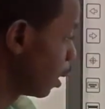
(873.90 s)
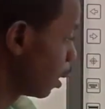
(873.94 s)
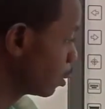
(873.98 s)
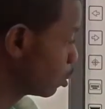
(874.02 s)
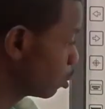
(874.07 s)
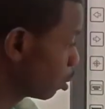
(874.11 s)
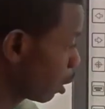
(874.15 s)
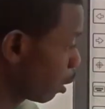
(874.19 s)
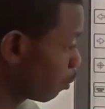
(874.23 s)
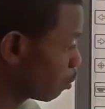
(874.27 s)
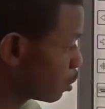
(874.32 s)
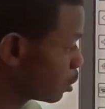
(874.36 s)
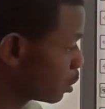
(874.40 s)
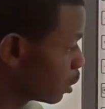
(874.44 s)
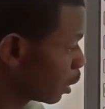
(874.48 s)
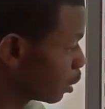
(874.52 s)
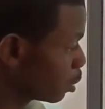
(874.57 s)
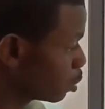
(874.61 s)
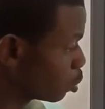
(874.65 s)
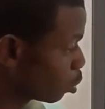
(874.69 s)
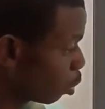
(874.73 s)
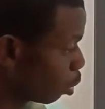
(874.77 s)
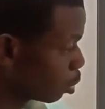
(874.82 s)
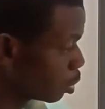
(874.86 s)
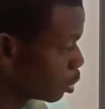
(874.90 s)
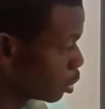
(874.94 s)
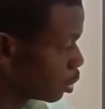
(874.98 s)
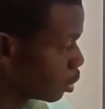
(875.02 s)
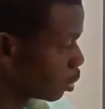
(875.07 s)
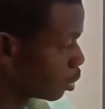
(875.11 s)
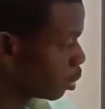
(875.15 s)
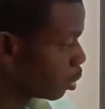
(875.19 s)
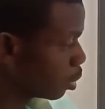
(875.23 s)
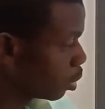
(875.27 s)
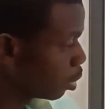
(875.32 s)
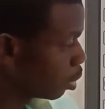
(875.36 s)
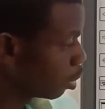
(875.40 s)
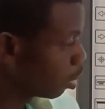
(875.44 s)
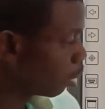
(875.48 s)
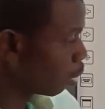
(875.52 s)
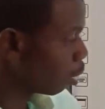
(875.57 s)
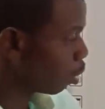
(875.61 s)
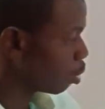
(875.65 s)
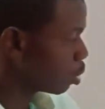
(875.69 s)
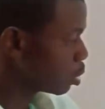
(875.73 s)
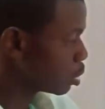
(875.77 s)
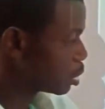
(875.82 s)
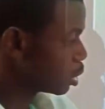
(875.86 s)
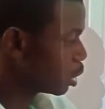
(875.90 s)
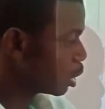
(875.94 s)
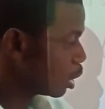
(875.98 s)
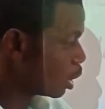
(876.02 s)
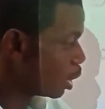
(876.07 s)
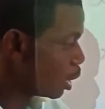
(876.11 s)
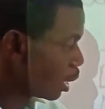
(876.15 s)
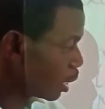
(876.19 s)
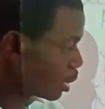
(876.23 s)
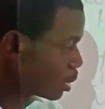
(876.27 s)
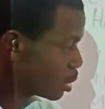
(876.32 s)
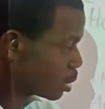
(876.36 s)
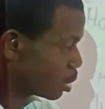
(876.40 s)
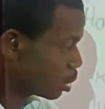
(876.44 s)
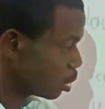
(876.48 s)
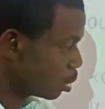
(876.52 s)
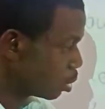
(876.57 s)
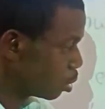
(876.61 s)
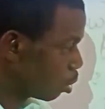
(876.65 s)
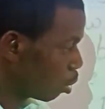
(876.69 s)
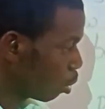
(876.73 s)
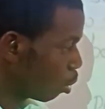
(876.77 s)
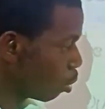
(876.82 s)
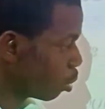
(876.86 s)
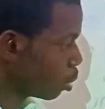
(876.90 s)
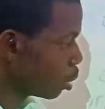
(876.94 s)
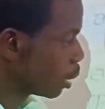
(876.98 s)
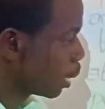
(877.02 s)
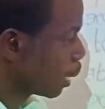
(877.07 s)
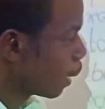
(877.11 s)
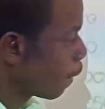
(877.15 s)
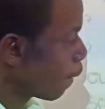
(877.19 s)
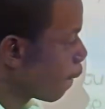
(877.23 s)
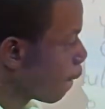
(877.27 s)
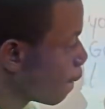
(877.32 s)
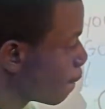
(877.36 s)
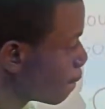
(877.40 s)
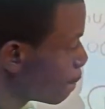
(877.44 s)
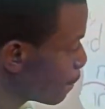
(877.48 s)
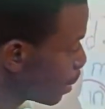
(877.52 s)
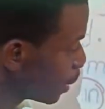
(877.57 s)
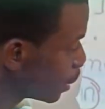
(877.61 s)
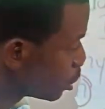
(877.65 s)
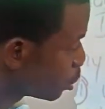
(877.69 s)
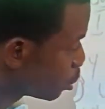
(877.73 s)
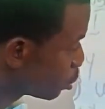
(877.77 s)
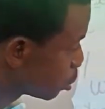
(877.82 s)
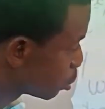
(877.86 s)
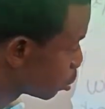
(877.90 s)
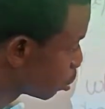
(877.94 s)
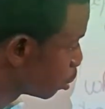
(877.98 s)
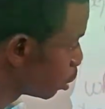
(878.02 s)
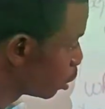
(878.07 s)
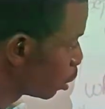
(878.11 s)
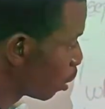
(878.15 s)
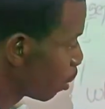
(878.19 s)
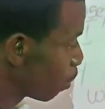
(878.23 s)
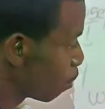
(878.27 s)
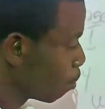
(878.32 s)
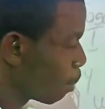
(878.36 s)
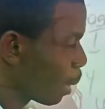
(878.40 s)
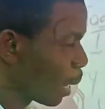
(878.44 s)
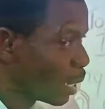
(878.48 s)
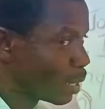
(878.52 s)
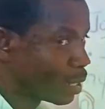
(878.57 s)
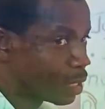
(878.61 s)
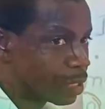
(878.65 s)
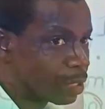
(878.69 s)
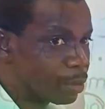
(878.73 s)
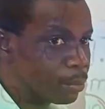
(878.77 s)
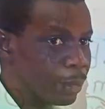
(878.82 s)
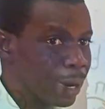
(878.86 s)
Geography teacher taught us a lesson on petroleum mining.